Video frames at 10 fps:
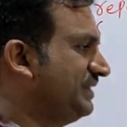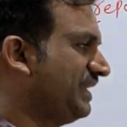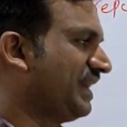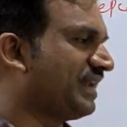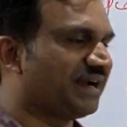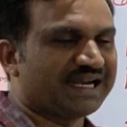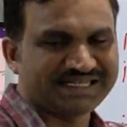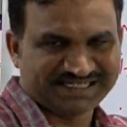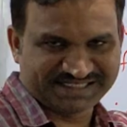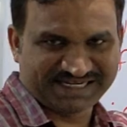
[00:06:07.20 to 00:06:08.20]
They are
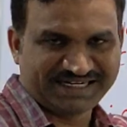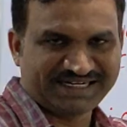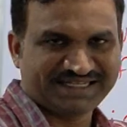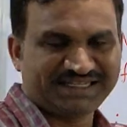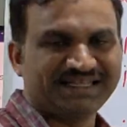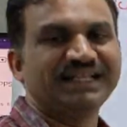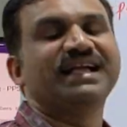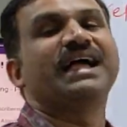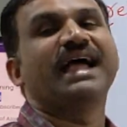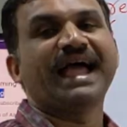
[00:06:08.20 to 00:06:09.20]
adjacent,
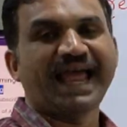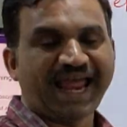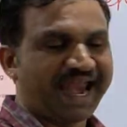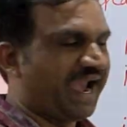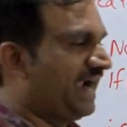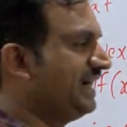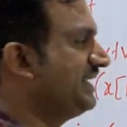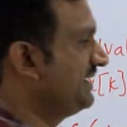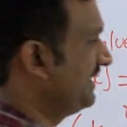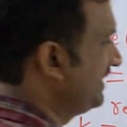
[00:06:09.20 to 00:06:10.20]
and